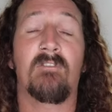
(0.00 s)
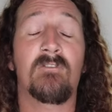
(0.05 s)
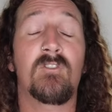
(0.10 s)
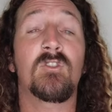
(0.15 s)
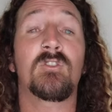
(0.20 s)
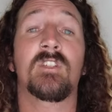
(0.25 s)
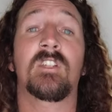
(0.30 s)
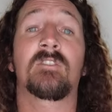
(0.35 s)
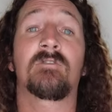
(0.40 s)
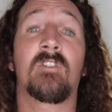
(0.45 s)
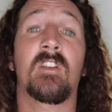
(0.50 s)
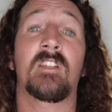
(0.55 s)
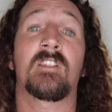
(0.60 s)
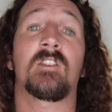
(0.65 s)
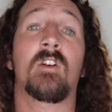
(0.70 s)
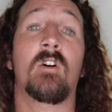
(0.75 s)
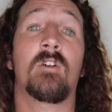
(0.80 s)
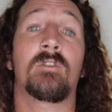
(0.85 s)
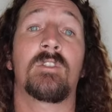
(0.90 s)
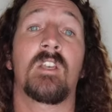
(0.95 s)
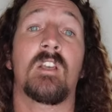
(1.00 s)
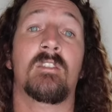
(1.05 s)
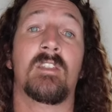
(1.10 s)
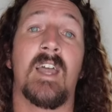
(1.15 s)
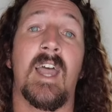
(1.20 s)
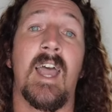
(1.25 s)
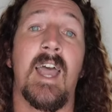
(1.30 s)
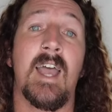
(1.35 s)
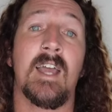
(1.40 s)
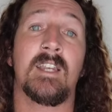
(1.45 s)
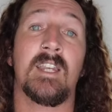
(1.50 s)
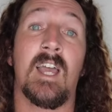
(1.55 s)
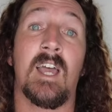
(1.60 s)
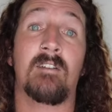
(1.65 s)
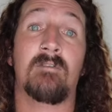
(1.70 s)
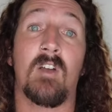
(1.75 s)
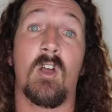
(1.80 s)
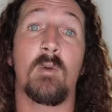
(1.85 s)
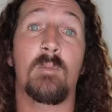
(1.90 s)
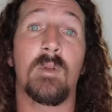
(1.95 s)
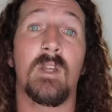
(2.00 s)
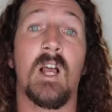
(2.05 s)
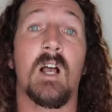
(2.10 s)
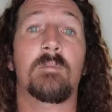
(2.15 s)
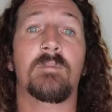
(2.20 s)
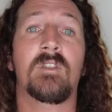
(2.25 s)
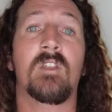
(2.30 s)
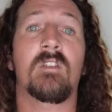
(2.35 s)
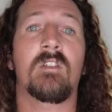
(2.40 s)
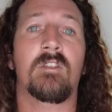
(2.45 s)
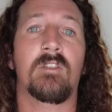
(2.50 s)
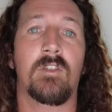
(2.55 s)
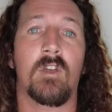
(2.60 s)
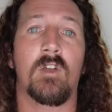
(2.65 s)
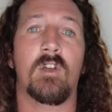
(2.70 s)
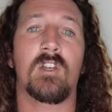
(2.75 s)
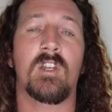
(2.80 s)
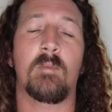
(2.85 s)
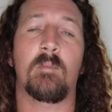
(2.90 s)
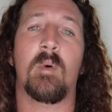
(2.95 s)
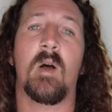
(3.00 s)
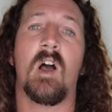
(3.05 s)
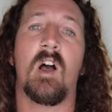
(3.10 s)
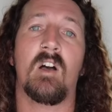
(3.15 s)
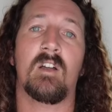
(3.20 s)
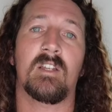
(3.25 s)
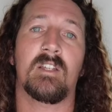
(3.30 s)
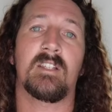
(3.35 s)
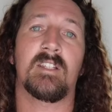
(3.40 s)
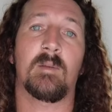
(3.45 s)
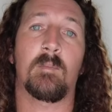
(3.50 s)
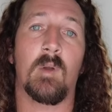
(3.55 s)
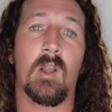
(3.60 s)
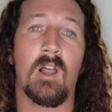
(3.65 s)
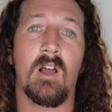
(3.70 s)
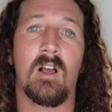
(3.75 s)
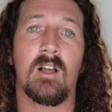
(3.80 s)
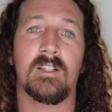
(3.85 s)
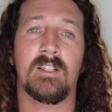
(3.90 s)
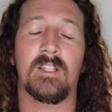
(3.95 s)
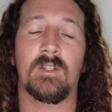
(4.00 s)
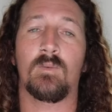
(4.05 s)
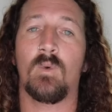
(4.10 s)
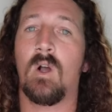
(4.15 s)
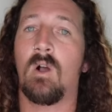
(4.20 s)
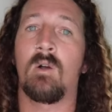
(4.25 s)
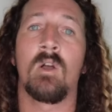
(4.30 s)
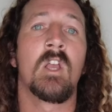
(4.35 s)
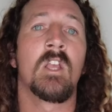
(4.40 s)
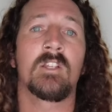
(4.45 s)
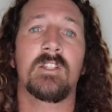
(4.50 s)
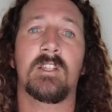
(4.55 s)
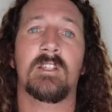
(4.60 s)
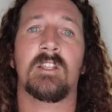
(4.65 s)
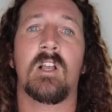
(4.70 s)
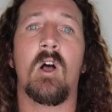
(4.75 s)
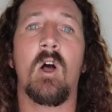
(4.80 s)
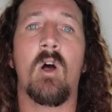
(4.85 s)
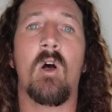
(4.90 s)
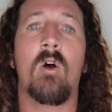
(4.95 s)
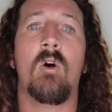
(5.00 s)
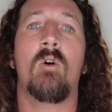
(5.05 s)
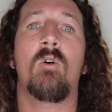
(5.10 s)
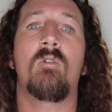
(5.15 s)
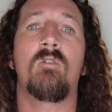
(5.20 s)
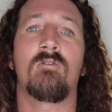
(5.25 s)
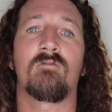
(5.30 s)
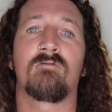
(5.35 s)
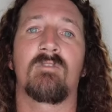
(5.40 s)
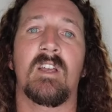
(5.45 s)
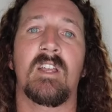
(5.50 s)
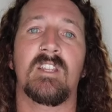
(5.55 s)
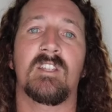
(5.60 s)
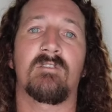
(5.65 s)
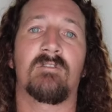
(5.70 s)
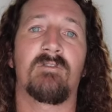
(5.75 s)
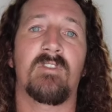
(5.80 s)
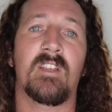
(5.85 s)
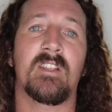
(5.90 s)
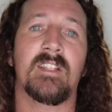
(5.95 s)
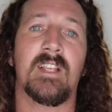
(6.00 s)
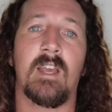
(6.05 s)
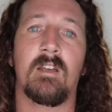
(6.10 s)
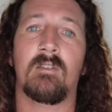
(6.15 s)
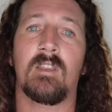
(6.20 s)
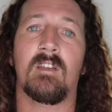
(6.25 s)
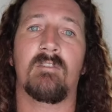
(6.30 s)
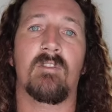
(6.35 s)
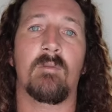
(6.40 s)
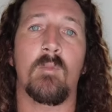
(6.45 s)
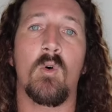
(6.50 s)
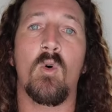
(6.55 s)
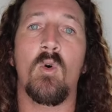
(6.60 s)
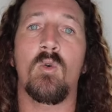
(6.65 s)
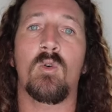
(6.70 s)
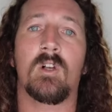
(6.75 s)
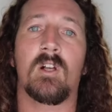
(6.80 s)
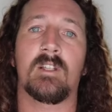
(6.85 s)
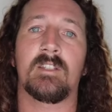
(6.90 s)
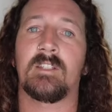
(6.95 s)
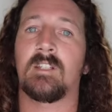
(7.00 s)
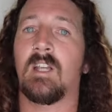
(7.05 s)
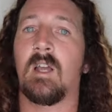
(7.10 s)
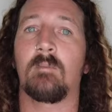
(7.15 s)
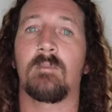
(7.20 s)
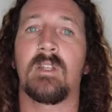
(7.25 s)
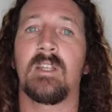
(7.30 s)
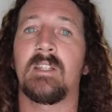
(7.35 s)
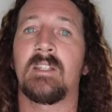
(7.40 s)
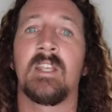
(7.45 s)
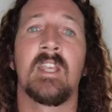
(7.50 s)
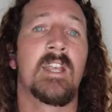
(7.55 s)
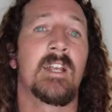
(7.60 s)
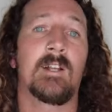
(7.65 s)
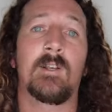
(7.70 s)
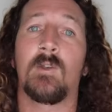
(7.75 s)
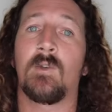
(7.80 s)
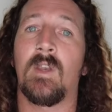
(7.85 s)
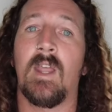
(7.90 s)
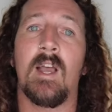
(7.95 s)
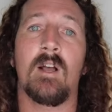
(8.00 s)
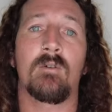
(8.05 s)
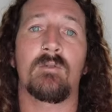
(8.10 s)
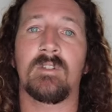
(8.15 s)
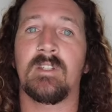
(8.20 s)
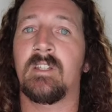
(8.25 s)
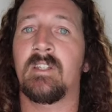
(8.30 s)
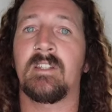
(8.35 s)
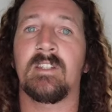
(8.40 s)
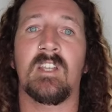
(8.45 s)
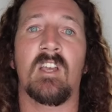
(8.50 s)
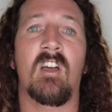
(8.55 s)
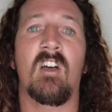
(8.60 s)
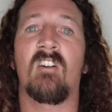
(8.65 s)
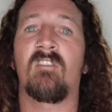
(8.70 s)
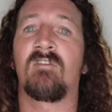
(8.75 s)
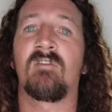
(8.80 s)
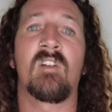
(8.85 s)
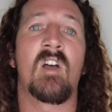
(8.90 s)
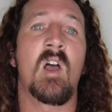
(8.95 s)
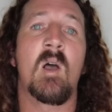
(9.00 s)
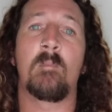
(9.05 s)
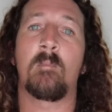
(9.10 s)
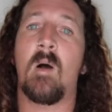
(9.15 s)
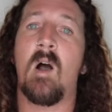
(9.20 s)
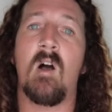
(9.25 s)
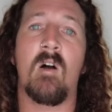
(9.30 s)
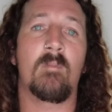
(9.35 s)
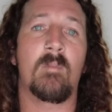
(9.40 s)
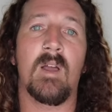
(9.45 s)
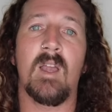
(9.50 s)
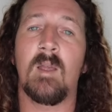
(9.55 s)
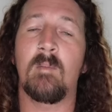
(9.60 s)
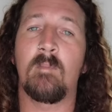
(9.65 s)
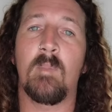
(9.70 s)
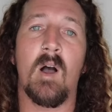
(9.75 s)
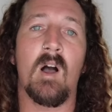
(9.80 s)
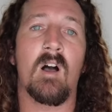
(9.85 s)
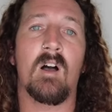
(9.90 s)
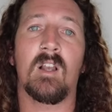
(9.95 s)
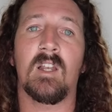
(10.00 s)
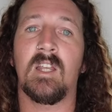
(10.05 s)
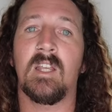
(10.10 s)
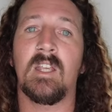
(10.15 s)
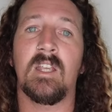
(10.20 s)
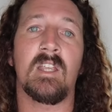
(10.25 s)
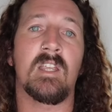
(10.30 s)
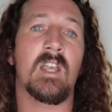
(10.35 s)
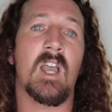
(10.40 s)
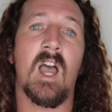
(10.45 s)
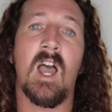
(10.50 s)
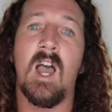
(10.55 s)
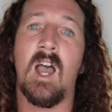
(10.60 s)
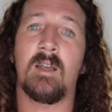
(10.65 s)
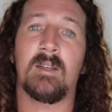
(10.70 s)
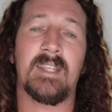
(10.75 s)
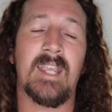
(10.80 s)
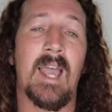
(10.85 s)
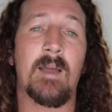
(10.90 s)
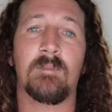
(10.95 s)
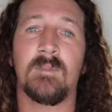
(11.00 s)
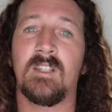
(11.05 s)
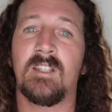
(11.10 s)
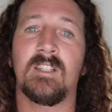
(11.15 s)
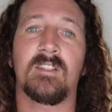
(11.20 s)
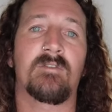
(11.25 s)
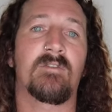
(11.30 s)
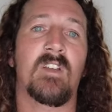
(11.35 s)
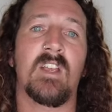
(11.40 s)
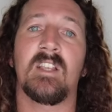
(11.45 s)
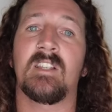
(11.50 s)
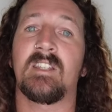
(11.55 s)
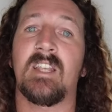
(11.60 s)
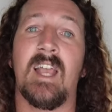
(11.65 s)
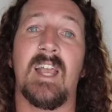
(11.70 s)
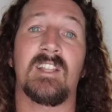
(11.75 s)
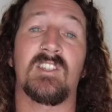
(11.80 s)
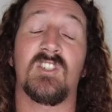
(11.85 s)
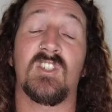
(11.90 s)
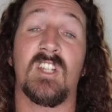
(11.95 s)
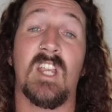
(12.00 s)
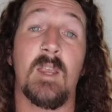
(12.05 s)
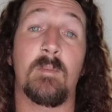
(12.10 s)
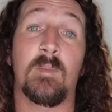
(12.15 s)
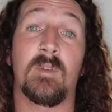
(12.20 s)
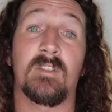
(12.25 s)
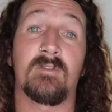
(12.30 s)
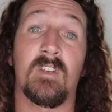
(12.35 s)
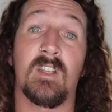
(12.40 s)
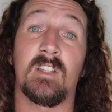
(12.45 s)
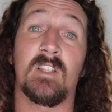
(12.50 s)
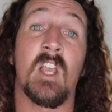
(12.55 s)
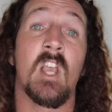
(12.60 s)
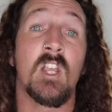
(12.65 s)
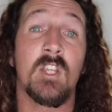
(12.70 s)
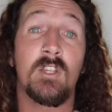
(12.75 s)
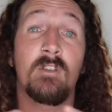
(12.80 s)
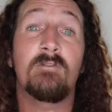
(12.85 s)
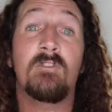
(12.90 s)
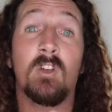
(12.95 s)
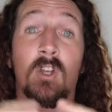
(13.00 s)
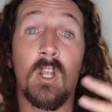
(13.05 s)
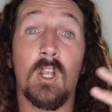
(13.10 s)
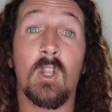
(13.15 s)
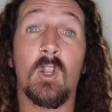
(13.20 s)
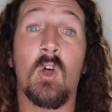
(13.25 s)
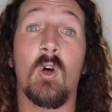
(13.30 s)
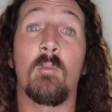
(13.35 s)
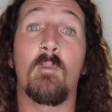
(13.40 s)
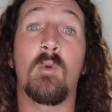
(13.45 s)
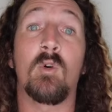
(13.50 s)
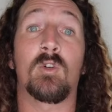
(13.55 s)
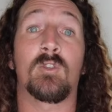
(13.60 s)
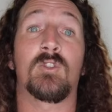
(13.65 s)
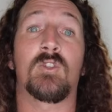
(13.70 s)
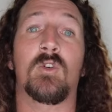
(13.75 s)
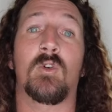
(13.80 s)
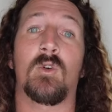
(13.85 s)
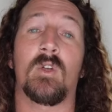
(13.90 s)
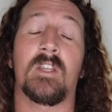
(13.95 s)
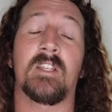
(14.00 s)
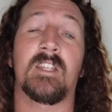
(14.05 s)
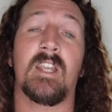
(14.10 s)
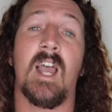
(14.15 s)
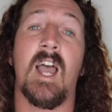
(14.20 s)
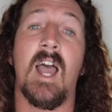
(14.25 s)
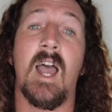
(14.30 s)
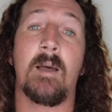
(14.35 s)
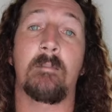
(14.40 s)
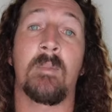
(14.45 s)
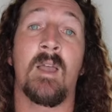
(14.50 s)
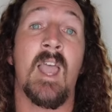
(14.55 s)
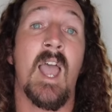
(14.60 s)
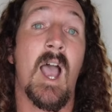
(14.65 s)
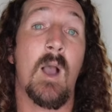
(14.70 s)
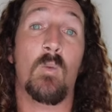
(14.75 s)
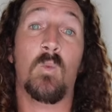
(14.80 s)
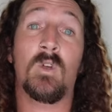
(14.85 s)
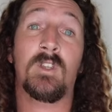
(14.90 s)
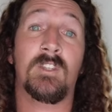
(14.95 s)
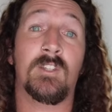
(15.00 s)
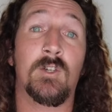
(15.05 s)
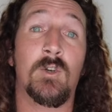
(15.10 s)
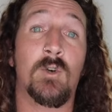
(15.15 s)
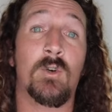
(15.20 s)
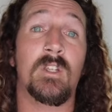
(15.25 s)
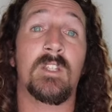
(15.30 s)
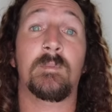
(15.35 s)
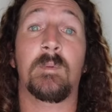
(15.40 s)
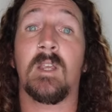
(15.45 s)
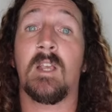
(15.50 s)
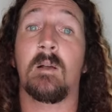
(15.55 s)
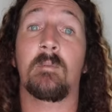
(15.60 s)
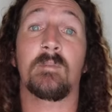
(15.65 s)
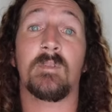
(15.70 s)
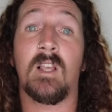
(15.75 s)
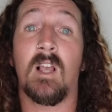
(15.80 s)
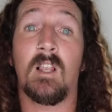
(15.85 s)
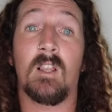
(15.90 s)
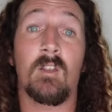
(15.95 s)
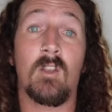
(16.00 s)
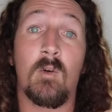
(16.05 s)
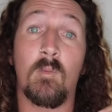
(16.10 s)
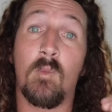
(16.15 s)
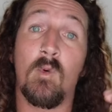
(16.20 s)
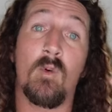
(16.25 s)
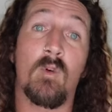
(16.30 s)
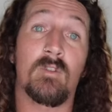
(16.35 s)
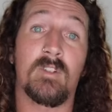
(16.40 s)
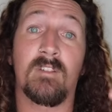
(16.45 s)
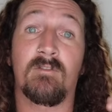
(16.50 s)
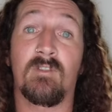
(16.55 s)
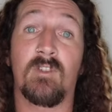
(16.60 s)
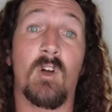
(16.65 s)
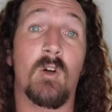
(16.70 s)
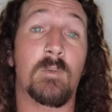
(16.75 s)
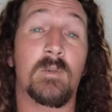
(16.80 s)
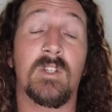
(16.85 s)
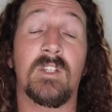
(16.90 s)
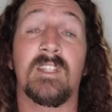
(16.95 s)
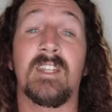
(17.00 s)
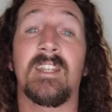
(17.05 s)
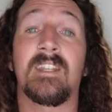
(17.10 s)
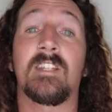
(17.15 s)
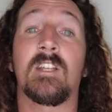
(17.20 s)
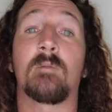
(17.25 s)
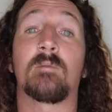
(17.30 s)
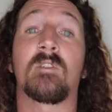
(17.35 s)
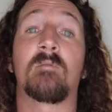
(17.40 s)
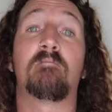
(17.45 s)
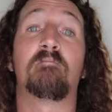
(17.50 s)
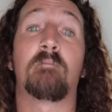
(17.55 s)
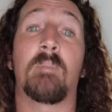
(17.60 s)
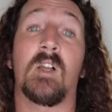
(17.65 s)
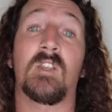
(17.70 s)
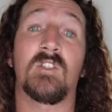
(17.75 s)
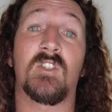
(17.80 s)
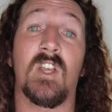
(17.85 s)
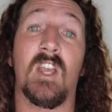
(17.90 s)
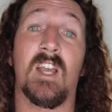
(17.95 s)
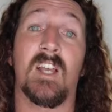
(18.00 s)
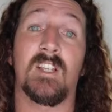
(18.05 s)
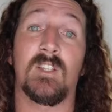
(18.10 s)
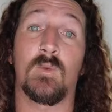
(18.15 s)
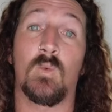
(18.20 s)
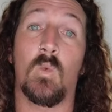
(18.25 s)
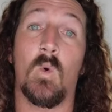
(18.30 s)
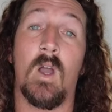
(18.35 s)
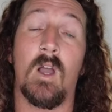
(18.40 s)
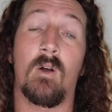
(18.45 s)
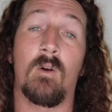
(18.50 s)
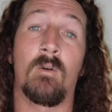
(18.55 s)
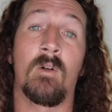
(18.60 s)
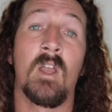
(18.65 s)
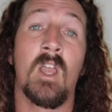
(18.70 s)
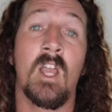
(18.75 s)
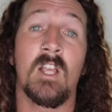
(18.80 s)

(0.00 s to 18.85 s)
Futures Fins, on the other hand, have opened up to third-party suppliers as well. So there's a whole range of fins out there from all kinds of companies, including LZ Surf, Palm Bay Bali, Captain's Fins, and Shapers Fins. So you've got a lot more choice. And with choice comes a lot more different options in terms of budget as well.